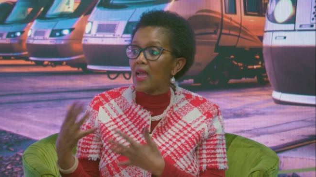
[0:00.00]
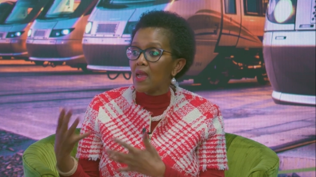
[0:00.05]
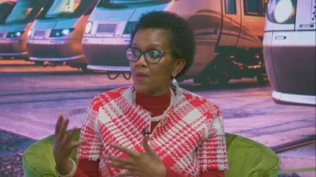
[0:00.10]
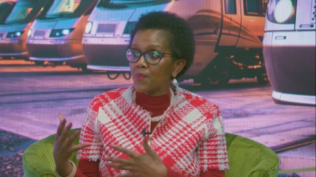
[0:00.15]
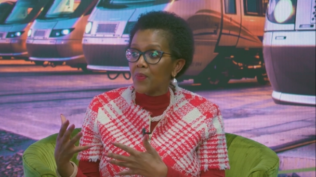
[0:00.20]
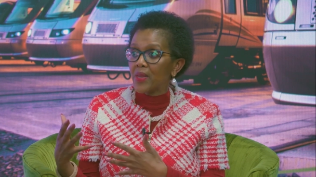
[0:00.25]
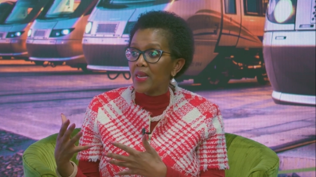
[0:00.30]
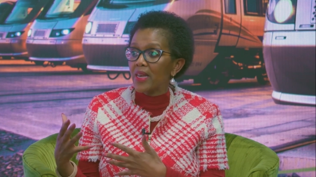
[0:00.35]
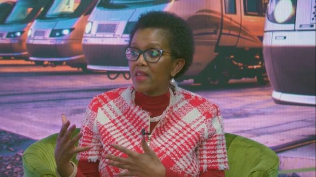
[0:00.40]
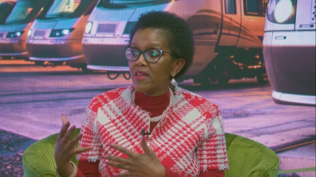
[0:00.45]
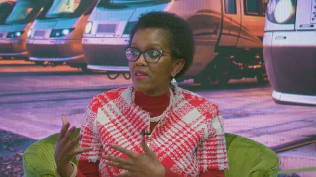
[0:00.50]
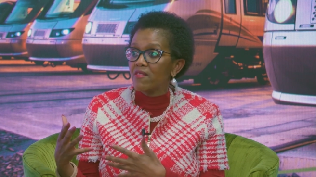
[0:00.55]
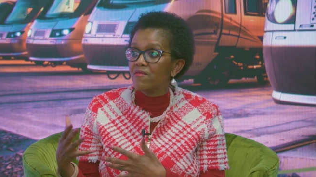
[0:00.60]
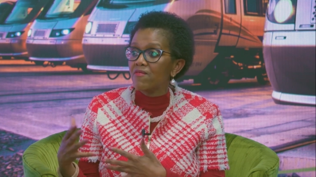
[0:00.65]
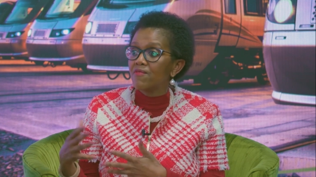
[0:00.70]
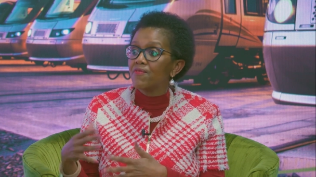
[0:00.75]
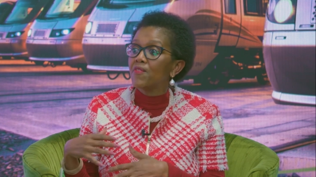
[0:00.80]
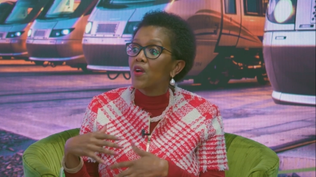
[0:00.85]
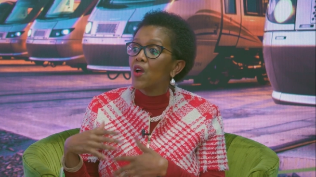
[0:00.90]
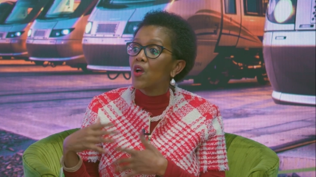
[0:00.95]
I
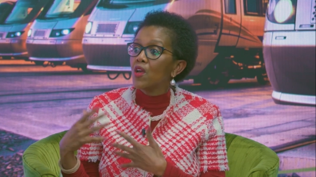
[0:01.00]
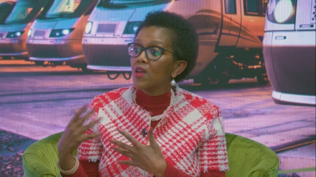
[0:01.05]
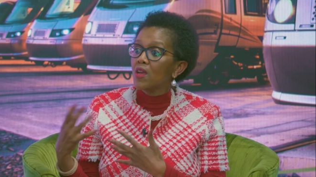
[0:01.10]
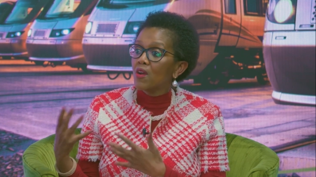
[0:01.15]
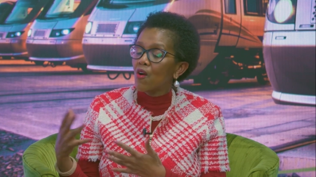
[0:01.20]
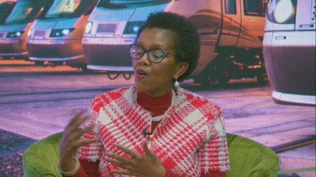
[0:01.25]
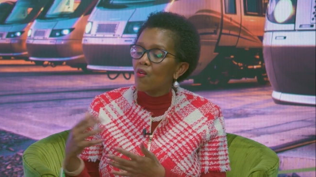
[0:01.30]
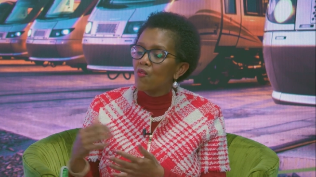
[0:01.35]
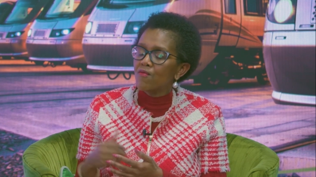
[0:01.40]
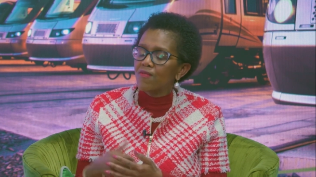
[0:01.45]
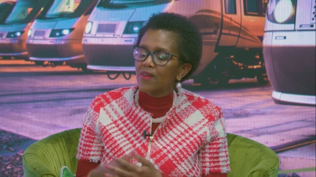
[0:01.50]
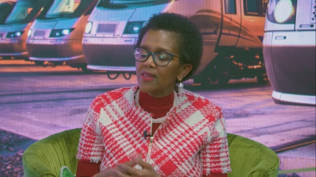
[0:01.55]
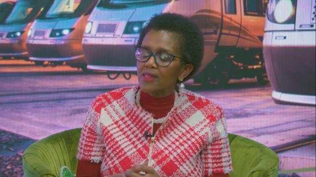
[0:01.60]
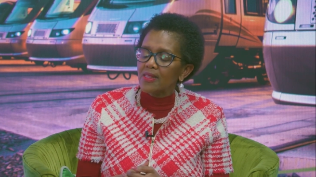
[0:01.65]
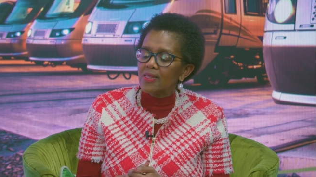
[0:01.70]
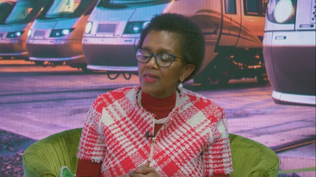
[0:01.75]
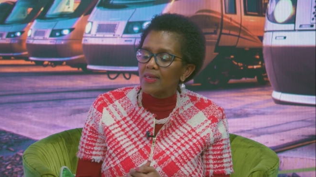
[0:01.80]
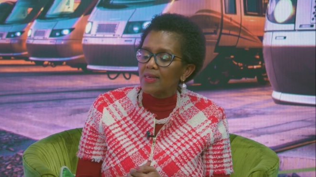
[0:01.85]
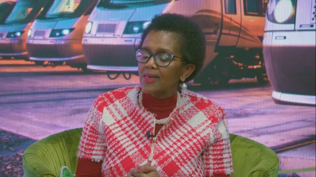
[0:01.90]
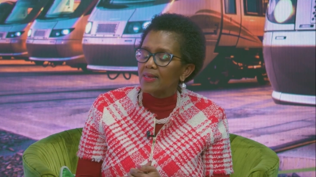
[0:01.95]
believe, over
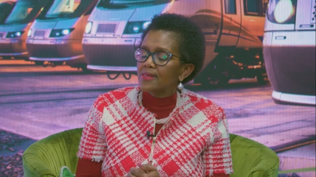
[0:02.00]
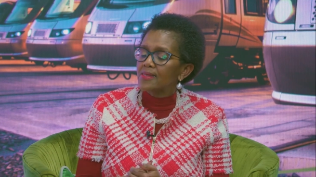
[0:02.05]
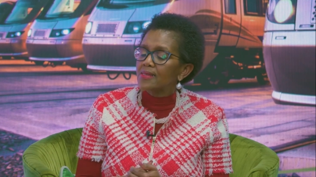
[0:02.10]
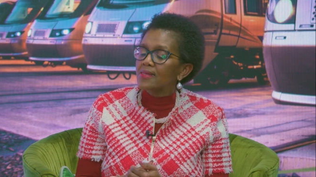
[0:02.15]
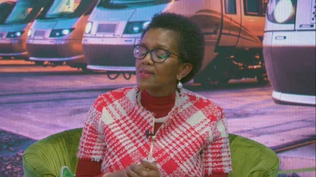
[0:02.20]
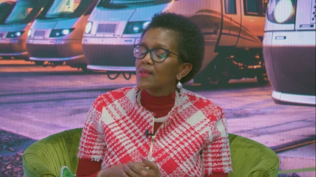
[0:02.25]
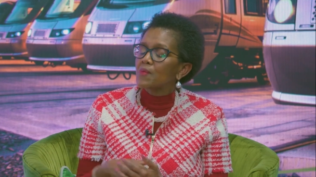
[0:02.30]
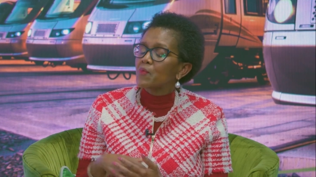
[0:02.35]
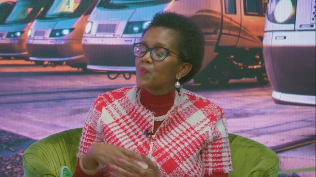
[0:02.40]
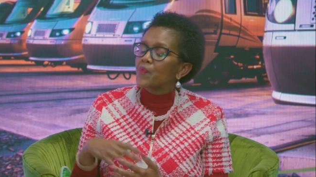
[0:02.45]
the years.